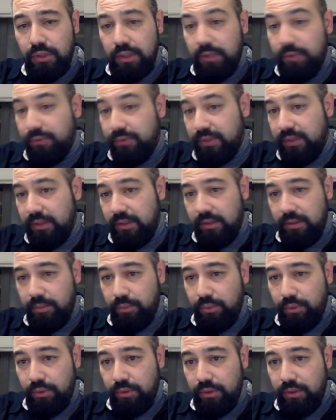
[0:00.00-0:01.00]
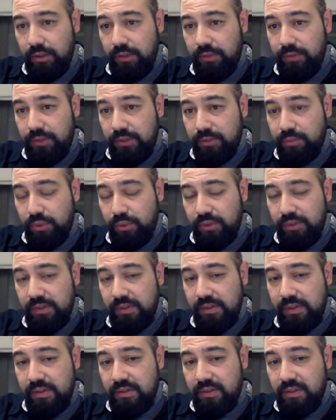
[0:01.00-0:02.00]
if this
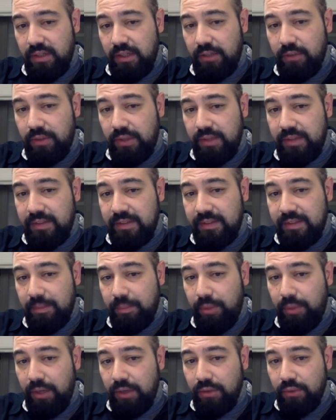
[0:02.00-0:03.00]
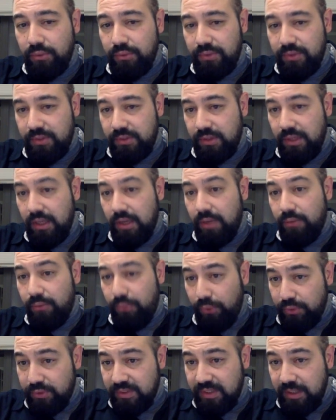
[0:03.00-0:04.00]
process is trying to access a part of this
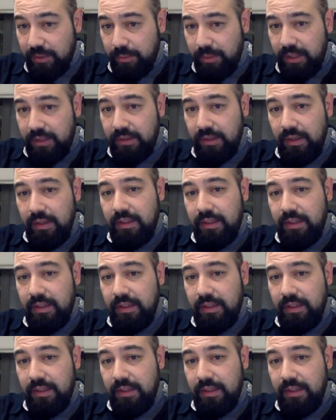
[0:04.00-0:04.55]
first segment,